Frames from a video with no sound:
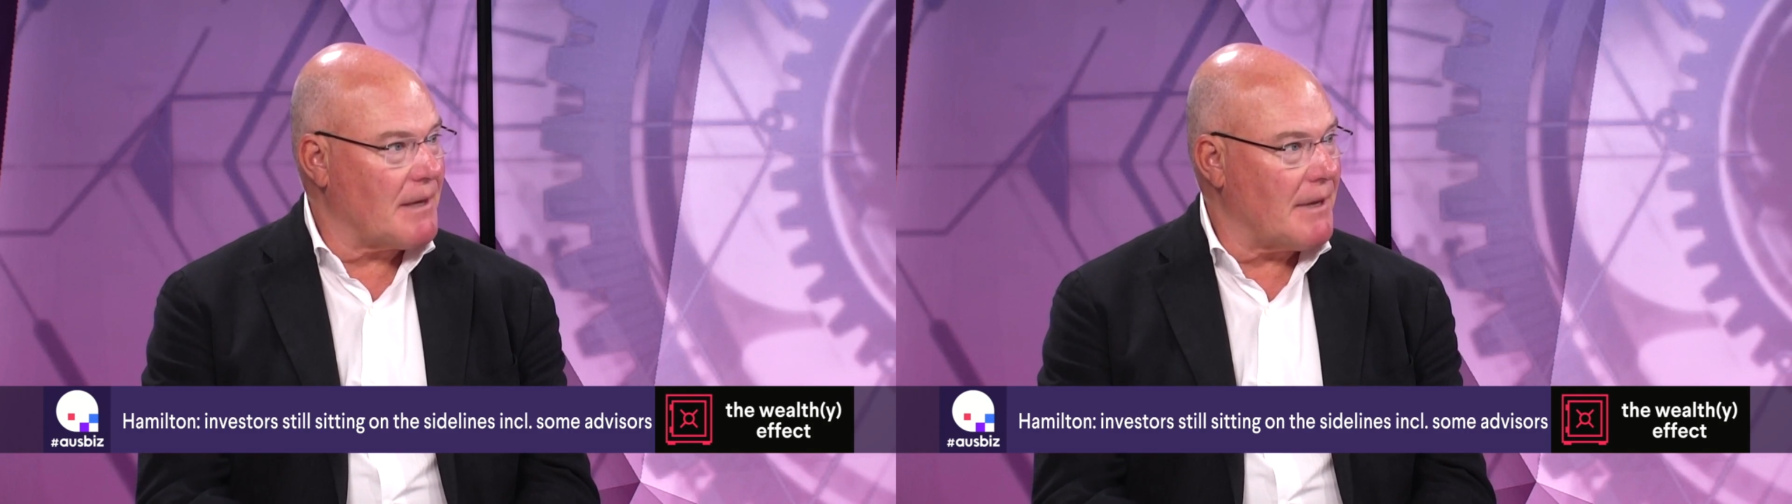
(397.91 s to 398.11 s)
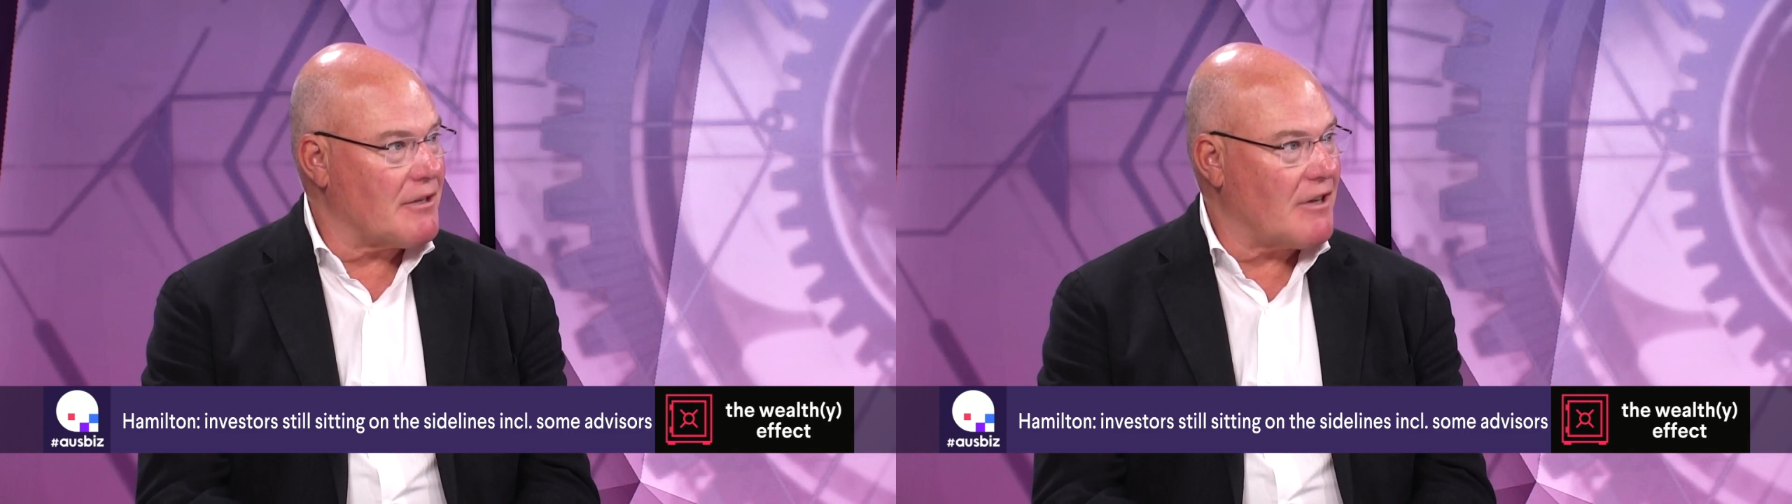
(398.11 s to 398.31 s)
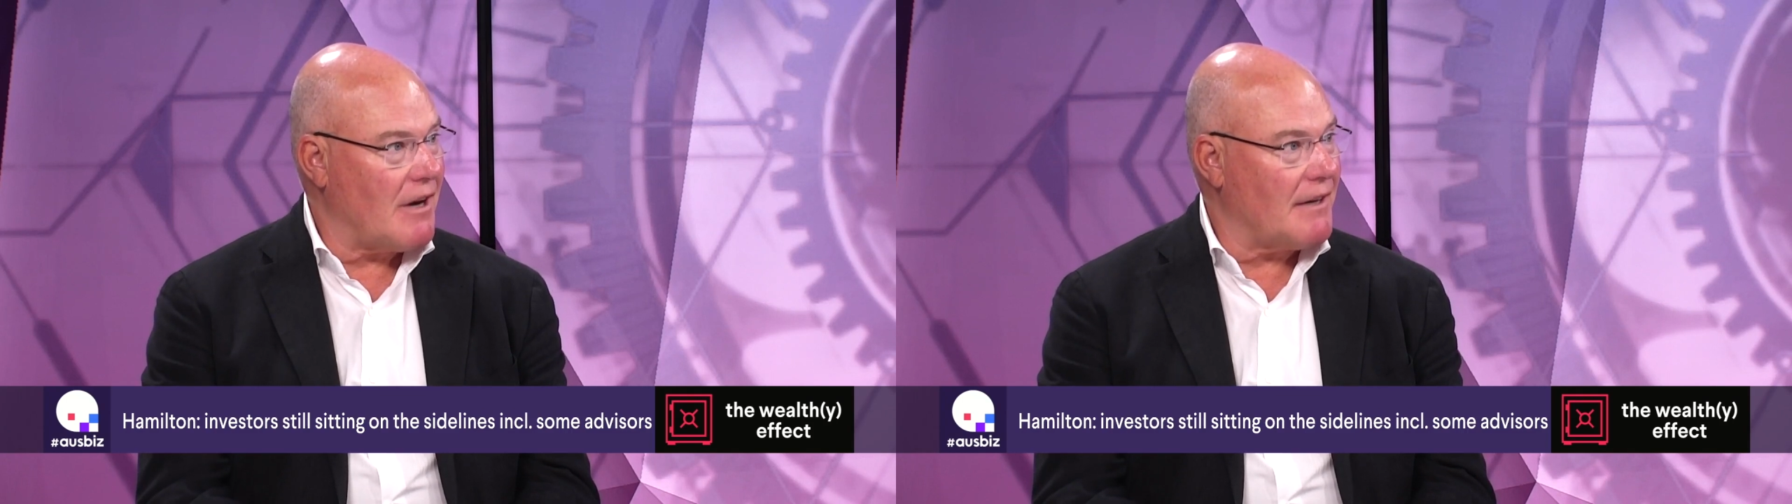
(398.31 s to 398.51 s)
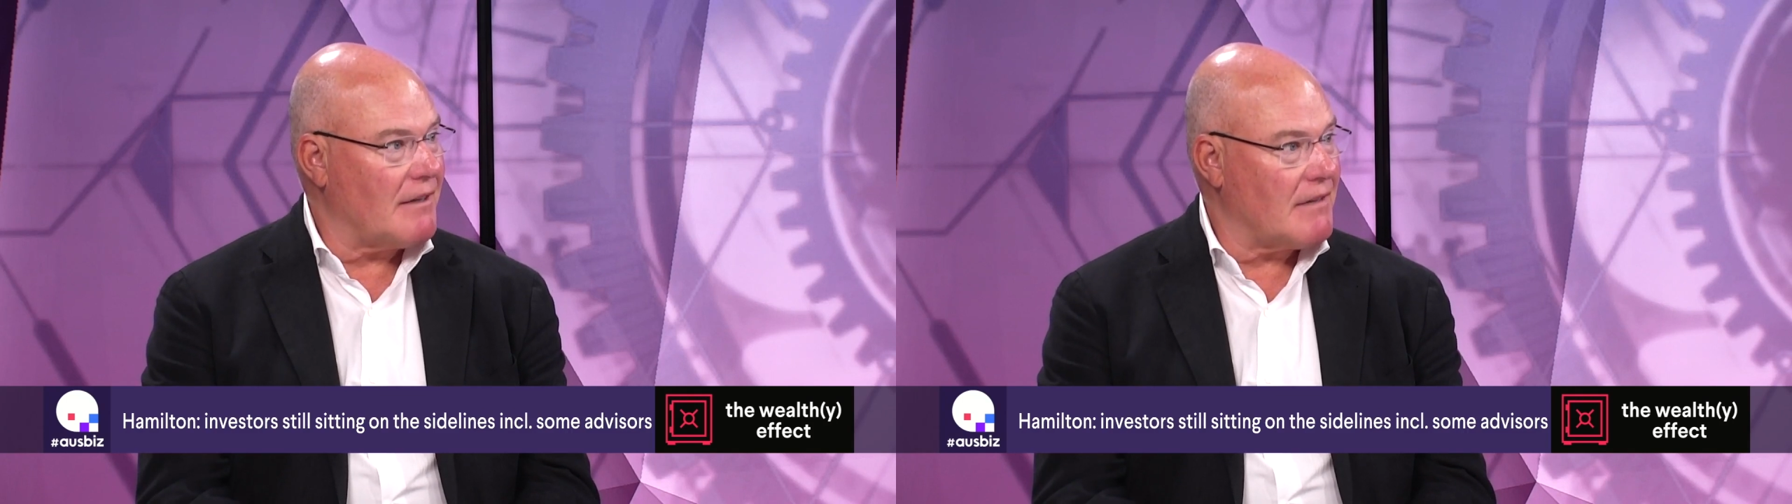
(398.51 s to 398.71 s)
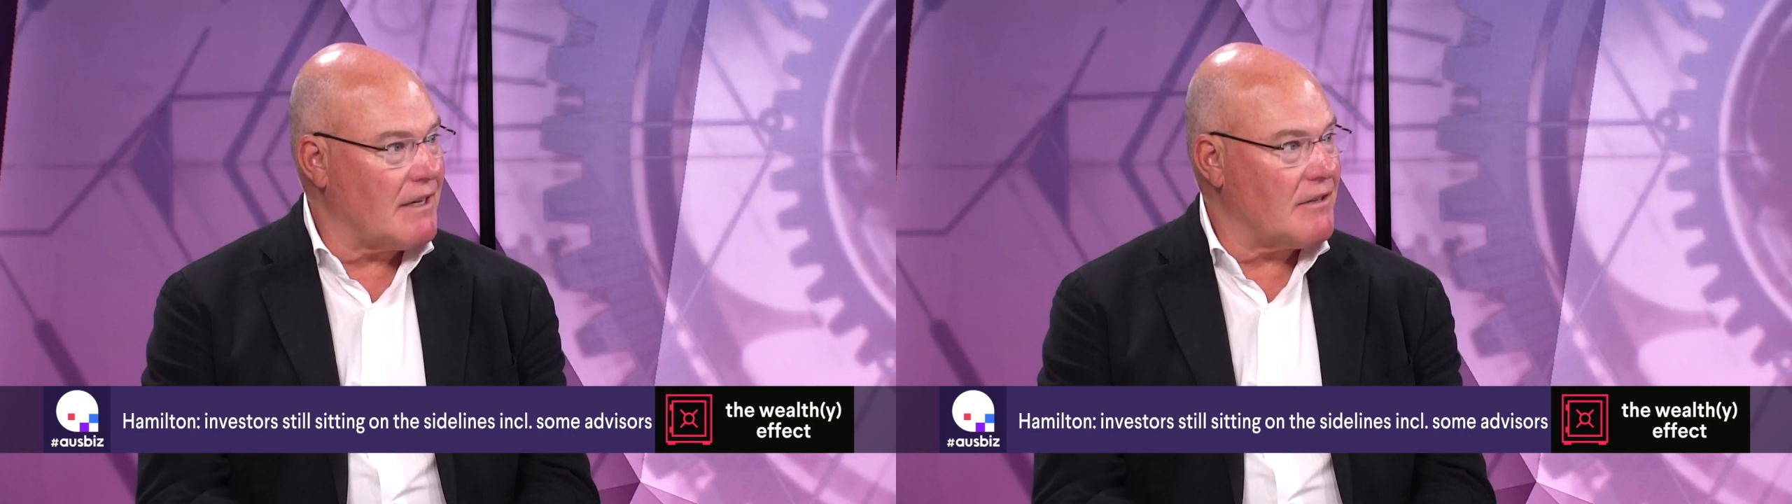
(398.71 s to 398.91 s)
about China
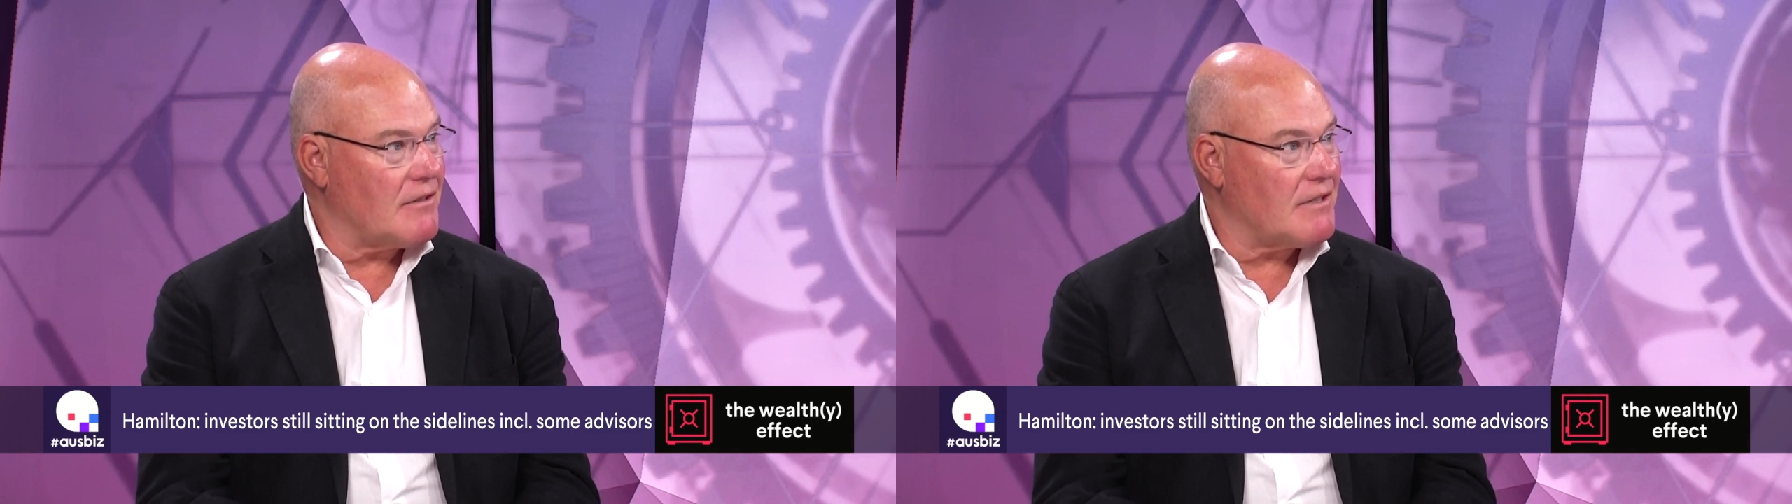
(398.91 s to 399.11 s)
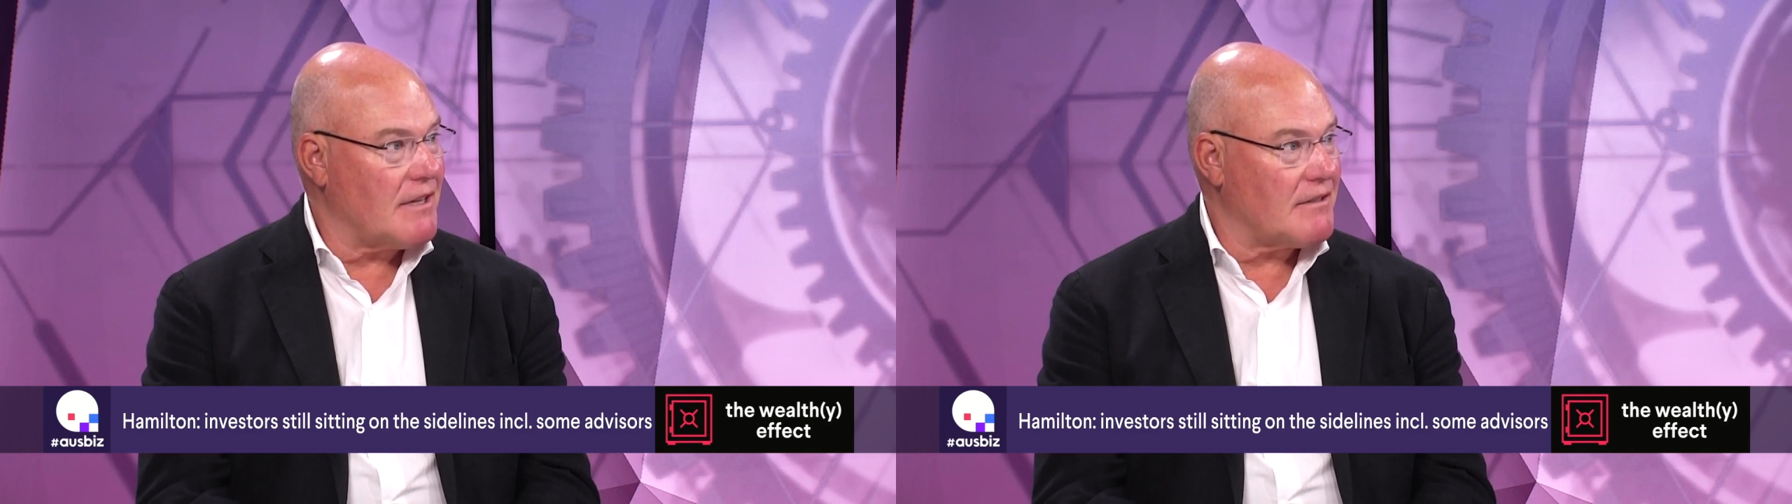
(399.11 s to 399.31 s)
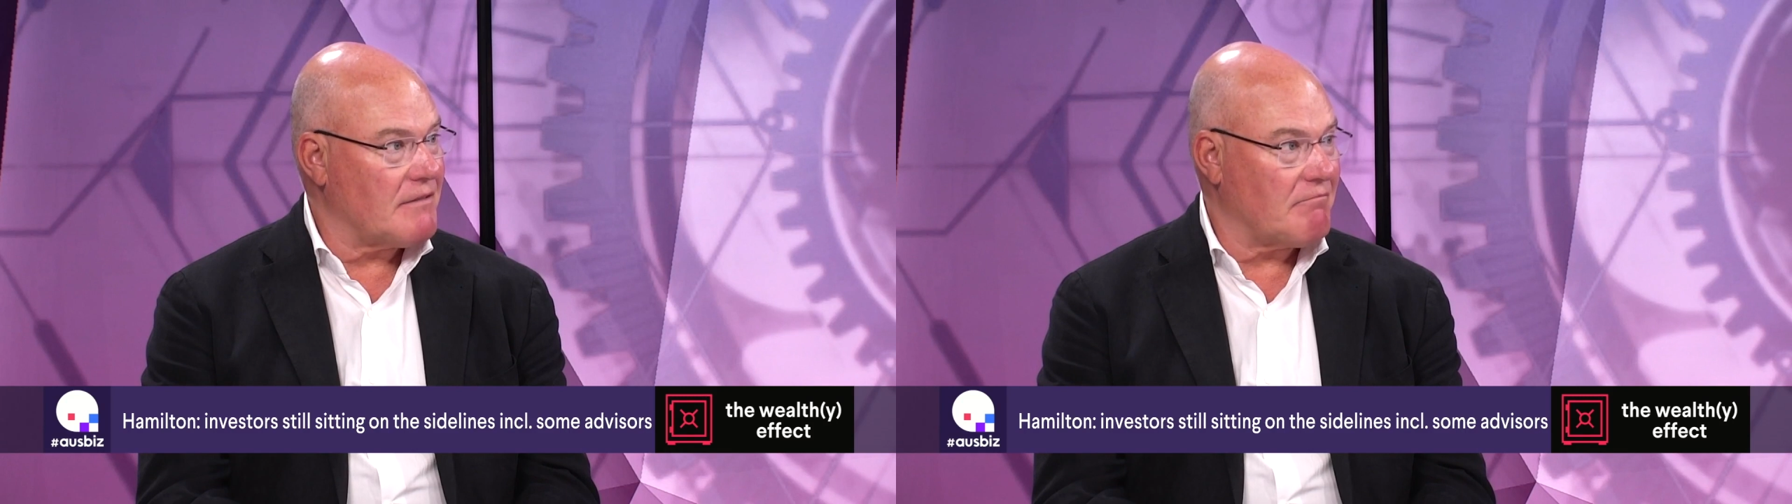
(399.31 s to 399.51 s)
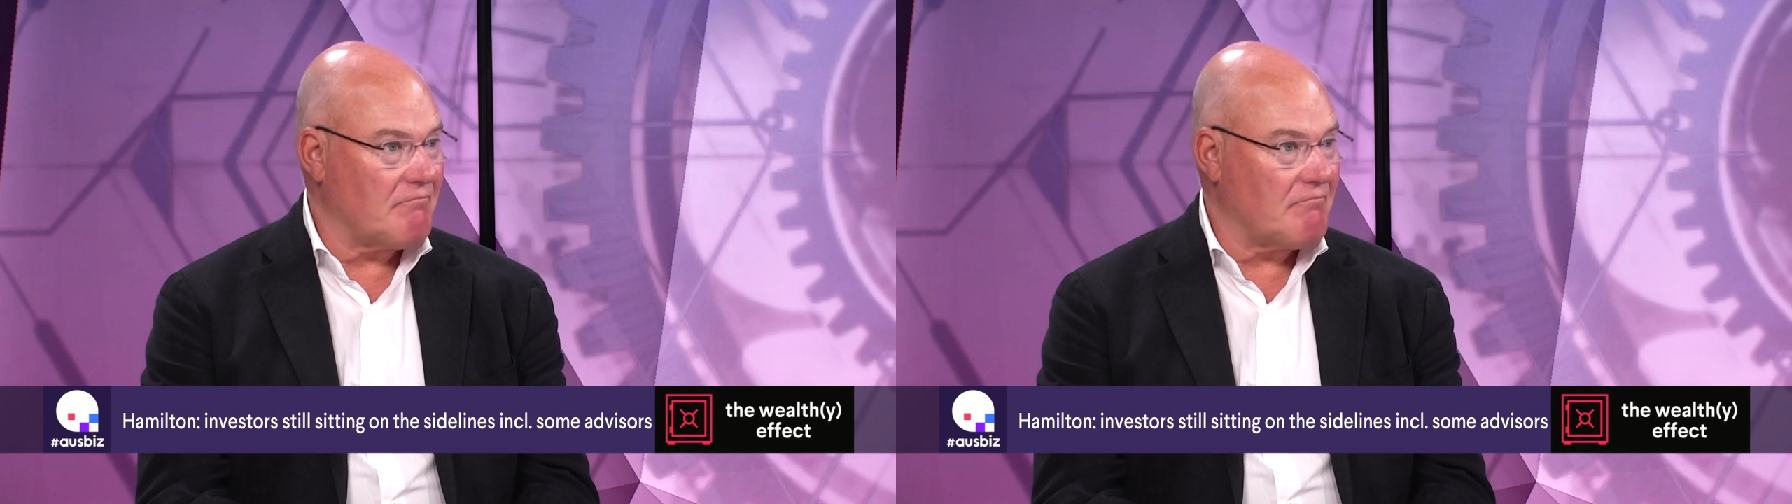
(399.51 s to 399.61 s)
is, yes,